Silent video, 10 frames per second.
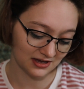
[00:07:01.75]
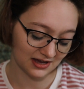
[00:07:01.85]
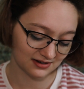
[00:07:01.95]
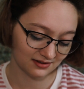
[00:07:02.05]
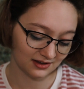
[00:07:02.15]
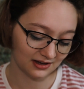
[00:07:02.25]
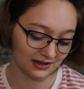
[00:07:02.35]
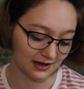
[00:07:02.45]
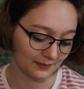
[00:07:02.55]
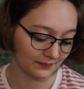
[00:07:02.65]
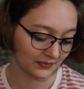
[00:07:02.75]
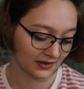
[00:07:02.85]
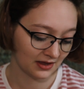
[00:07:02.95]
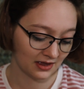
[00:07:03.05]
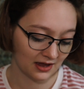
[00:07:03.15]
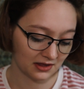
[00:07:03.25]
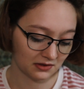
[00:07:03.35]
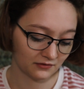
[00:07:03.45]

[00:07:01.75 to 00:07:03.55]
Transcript: began to think again. And